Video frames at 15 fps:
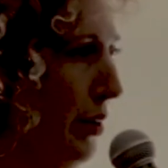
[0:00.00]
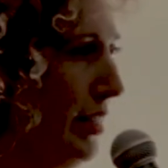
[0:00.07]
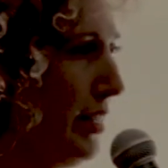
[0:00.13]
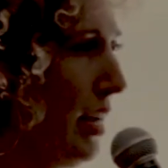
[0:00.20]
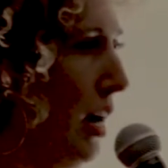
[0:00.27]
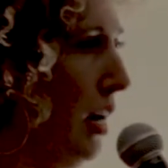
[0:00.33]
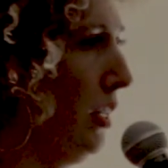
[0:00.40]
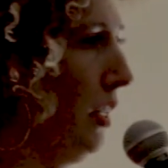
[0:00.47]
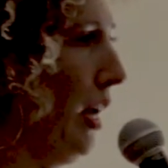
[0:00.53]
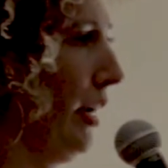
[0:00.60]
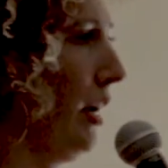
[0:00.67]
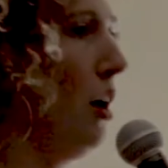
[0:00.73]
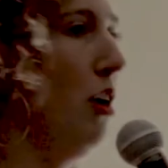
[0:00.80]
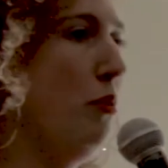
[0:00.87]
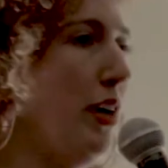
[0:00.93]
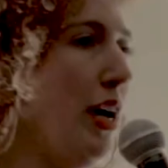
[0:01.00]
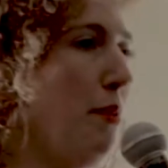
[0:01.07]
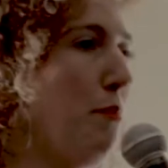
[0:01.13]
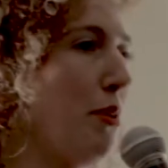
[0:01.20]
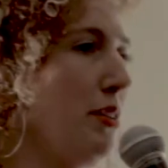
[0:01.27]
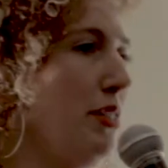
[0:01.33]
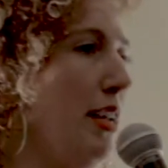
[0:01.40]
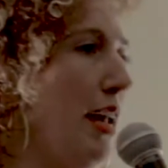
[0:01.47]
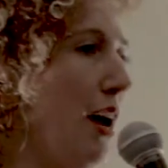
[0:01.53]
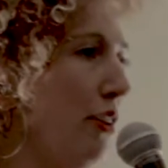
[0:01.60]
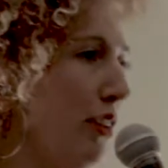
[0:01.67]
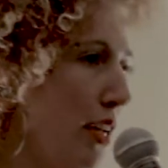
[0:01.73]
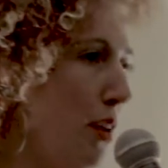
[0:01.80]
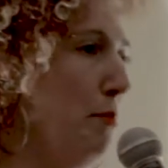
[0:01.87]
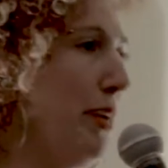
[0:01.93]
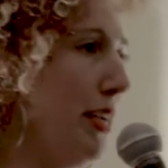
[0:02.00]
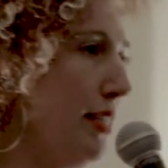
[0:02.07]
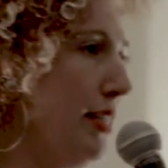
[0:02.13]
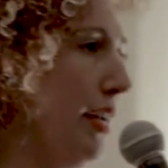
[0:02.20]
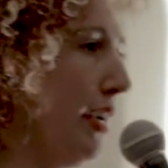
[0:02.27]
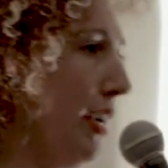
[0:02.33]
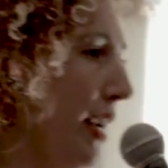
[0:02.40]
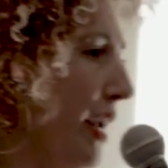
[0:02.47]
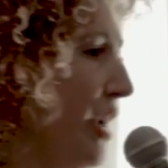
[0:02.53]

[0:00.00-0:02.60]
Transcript: He's got like an okay personality, a big dick, and an